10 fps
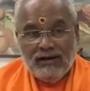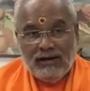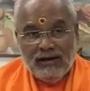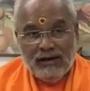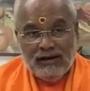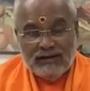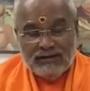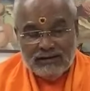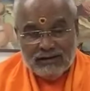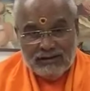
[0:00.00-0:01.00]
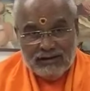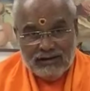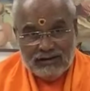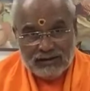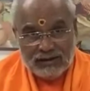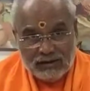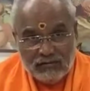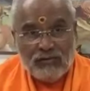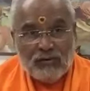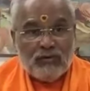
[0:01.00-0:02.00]
unless the teacher
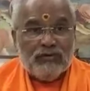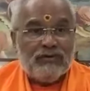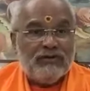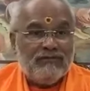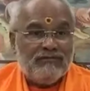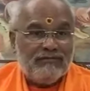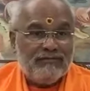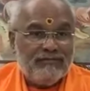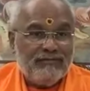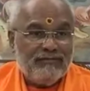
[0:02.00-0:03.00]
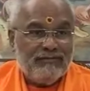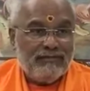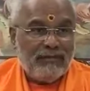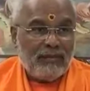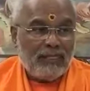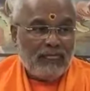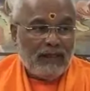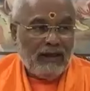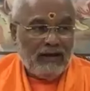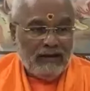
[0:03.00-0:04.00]
unfolds?
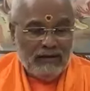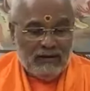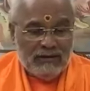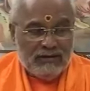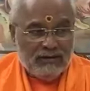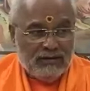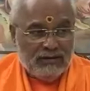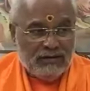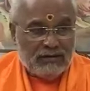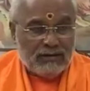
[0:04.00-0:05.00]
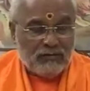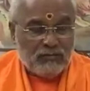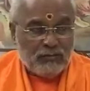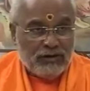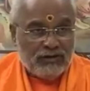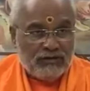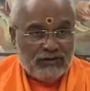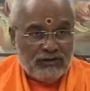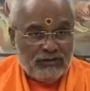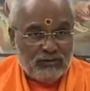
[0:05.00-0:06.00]
Unless the teacher makes
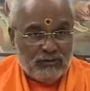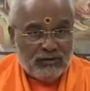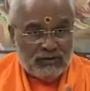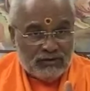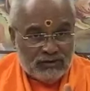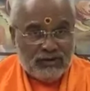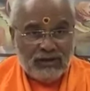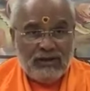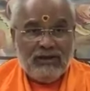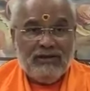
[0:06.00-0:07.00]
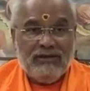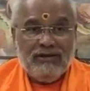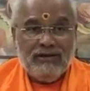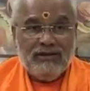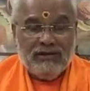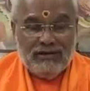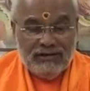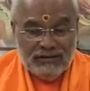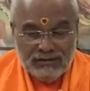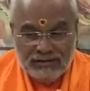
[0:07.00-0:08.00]
the student see
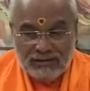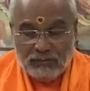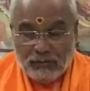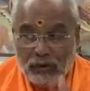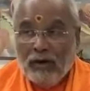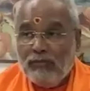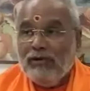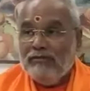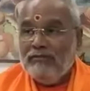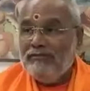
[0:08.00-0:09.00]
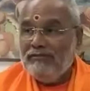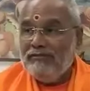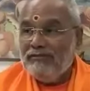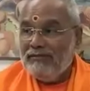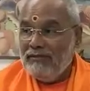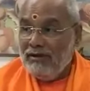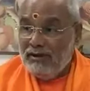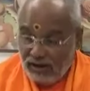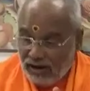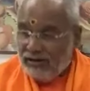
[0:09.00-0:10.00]
the problem
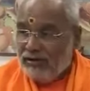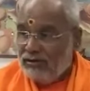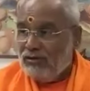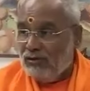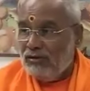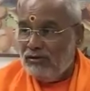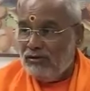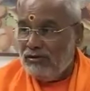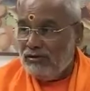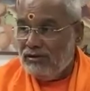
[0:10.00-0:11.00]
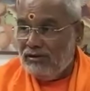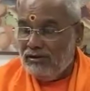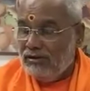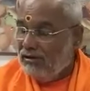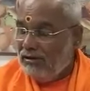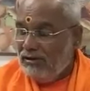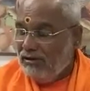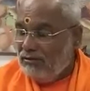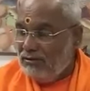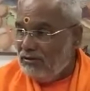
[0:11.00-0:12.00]
and the solution,
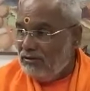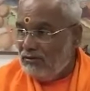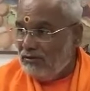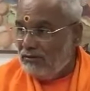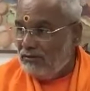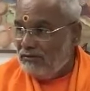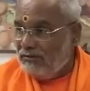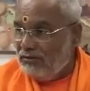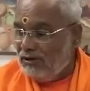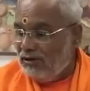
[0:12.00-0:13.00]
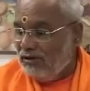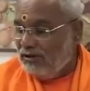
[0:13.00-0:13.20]
you just don't know. So it